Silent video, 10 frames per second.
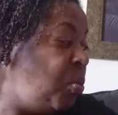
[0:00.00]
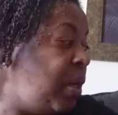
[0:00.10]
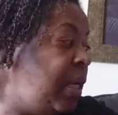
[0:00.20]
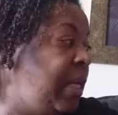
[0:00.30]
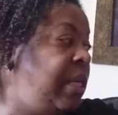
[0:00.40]

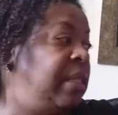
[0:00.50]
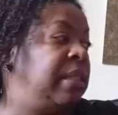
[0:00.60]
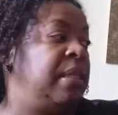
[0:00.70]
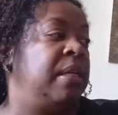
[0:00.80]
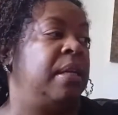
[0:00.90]
one
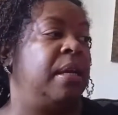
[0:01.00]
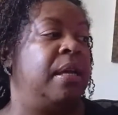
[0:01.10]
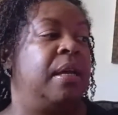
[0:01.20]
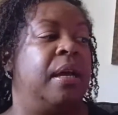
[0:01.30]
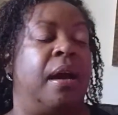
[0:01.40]
is
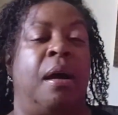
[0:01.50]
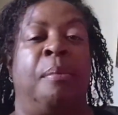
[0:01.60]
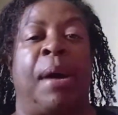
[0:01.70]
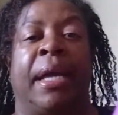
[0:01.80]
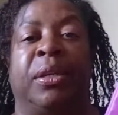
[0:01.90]
a
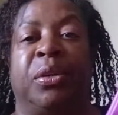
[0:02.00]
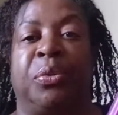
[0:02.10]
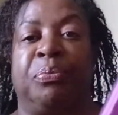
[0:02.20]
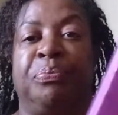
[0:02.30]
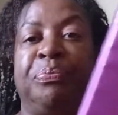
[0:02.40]
binder.